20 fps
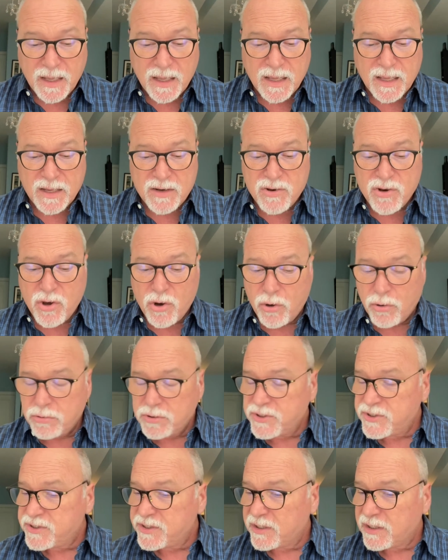
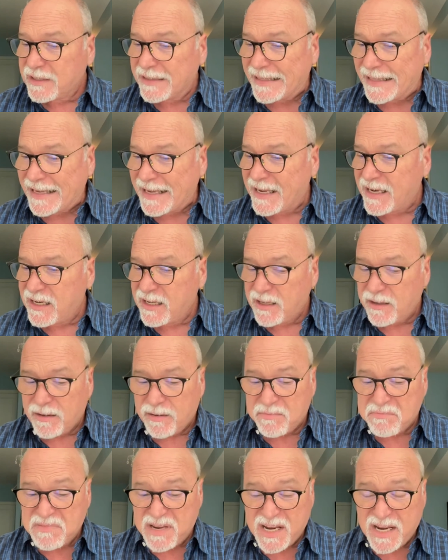Nose, clean,
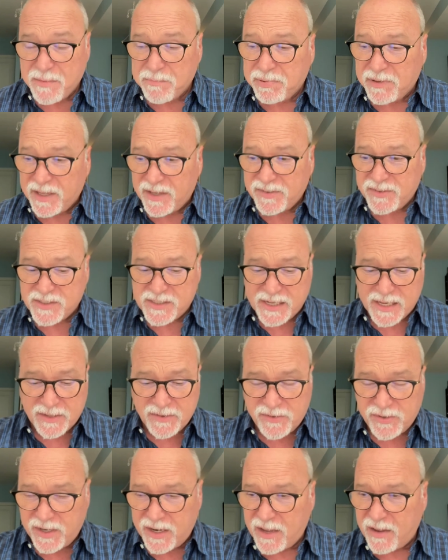medium plus
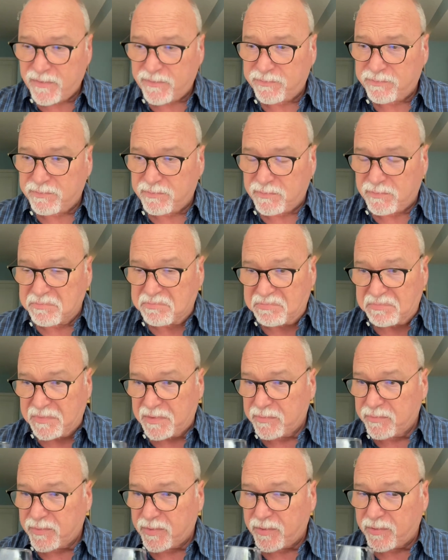intensity.
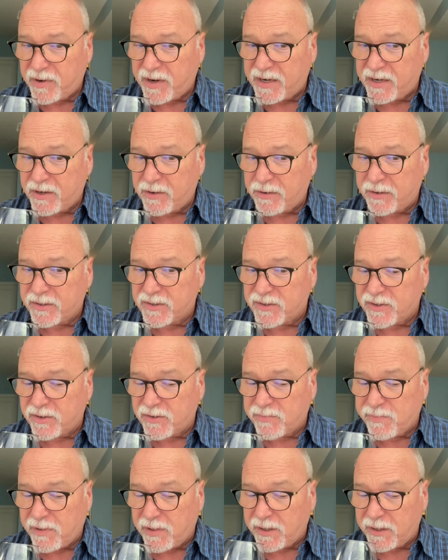Right here, I can
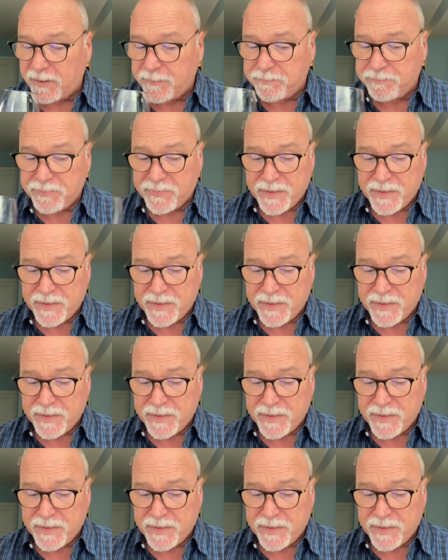start smelling it.